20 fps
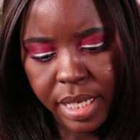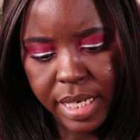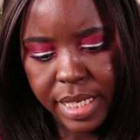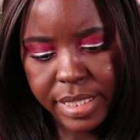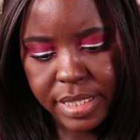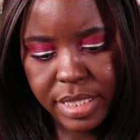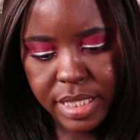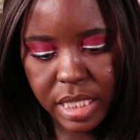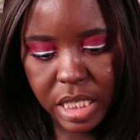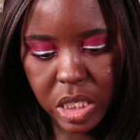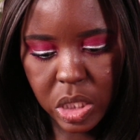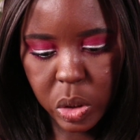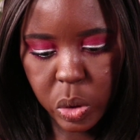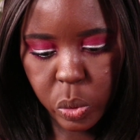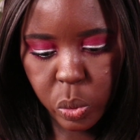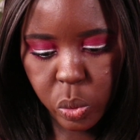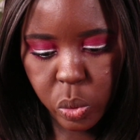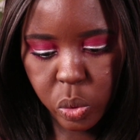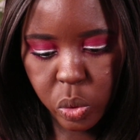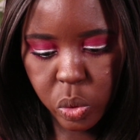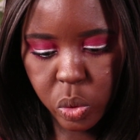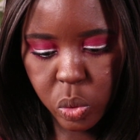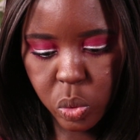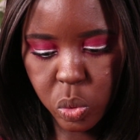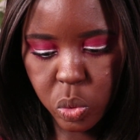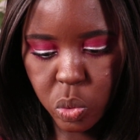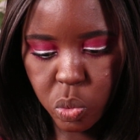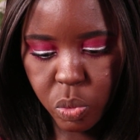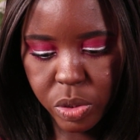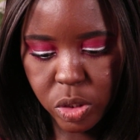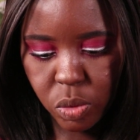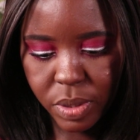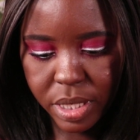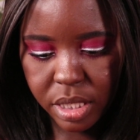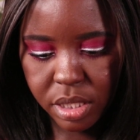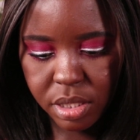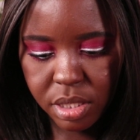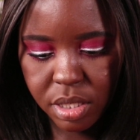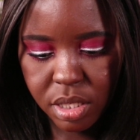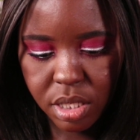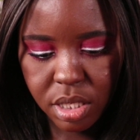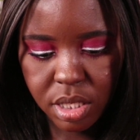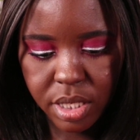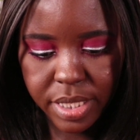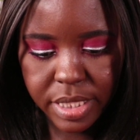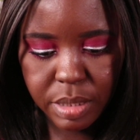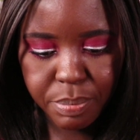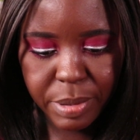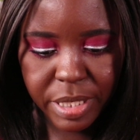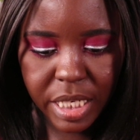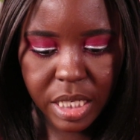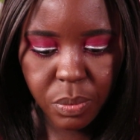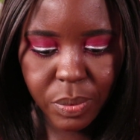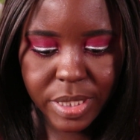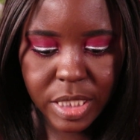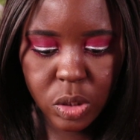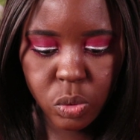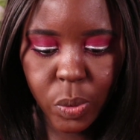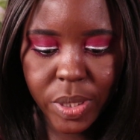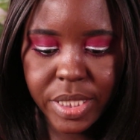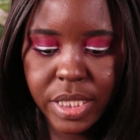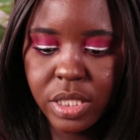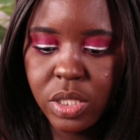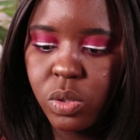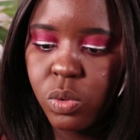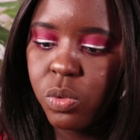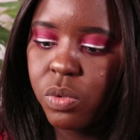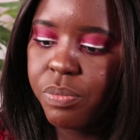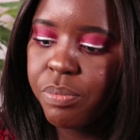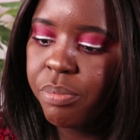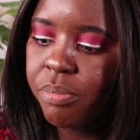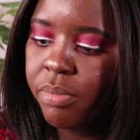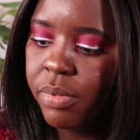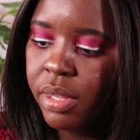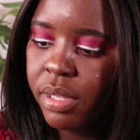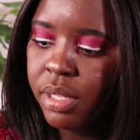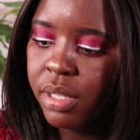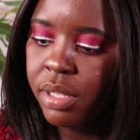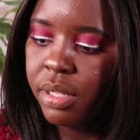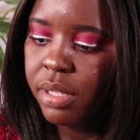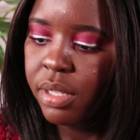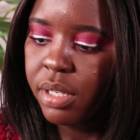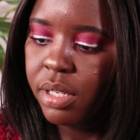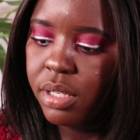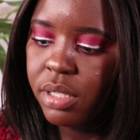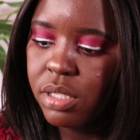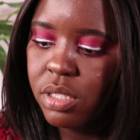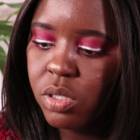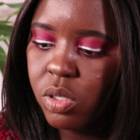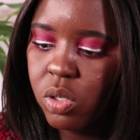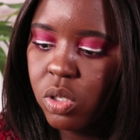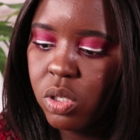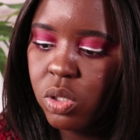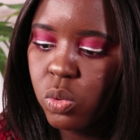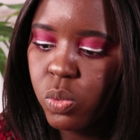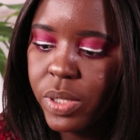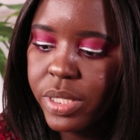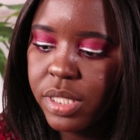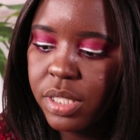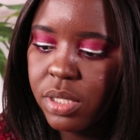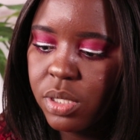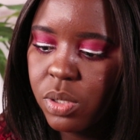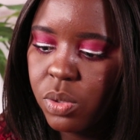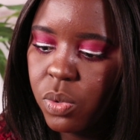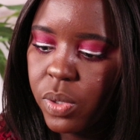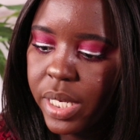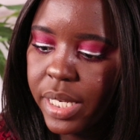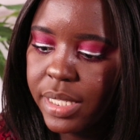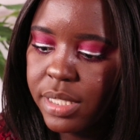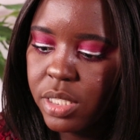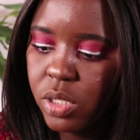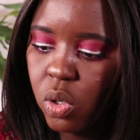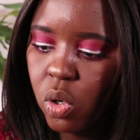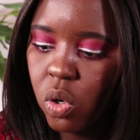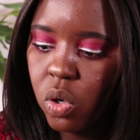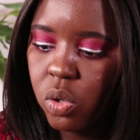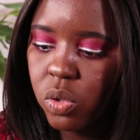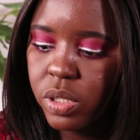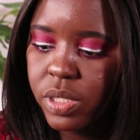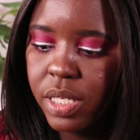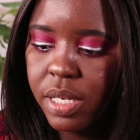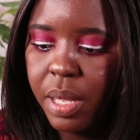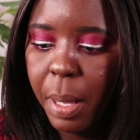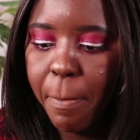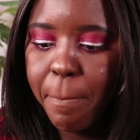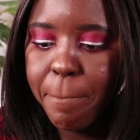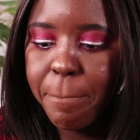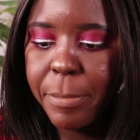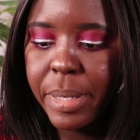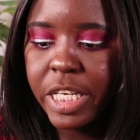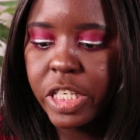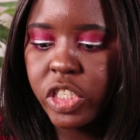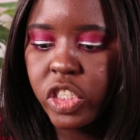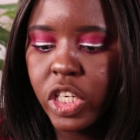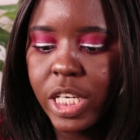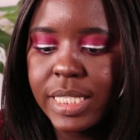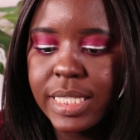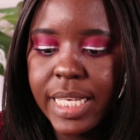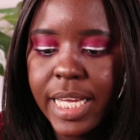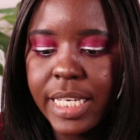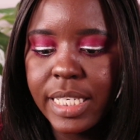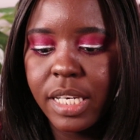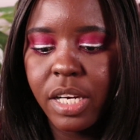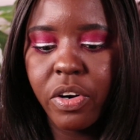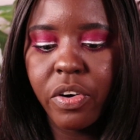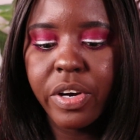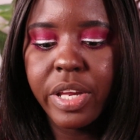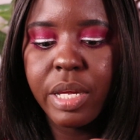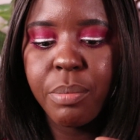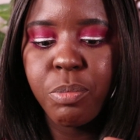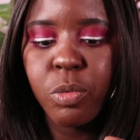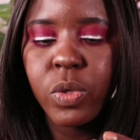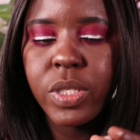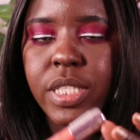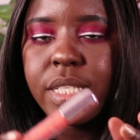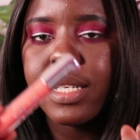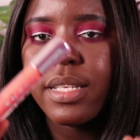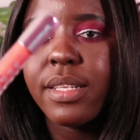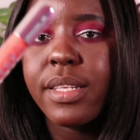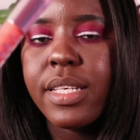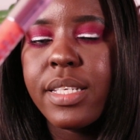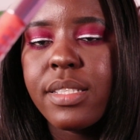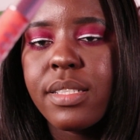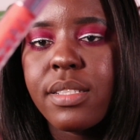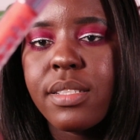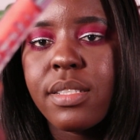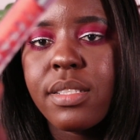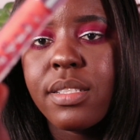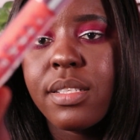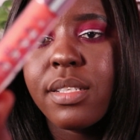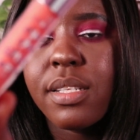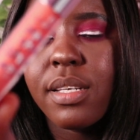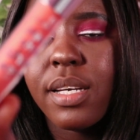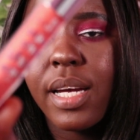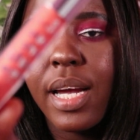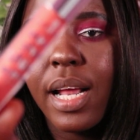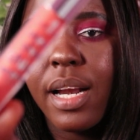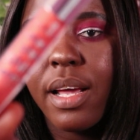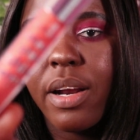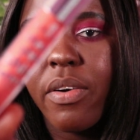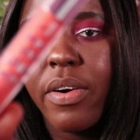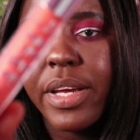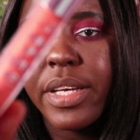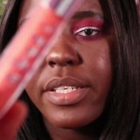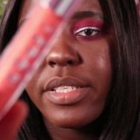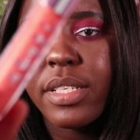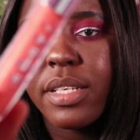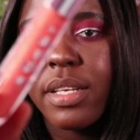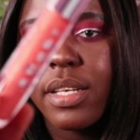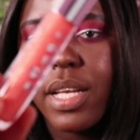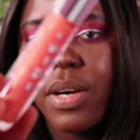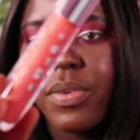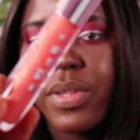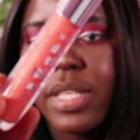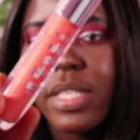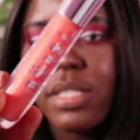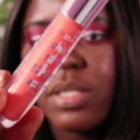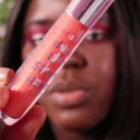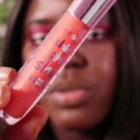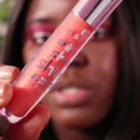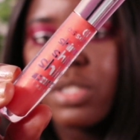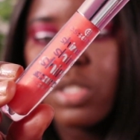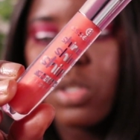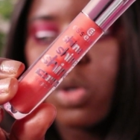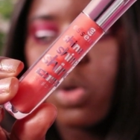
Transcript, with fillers: let's see, two, two, two, two, which one? Let's begin with 22. So 22, it's called peaches and cream which is this color right here now this looks